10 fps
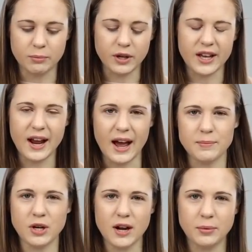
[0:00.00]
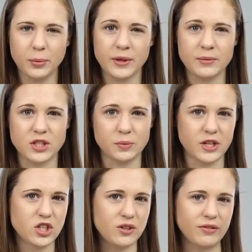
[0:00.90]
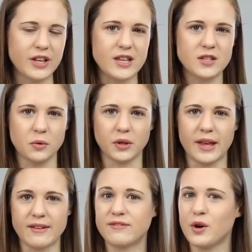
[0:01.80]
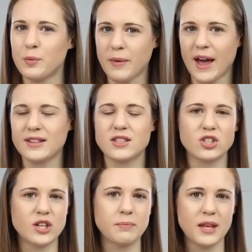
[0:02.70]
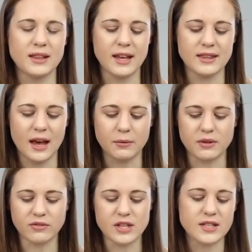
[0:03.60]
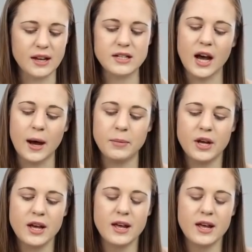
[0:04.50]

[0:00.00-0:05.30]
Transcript: but I probably would switch to fleece or like foam mats or something like that with fleece on top.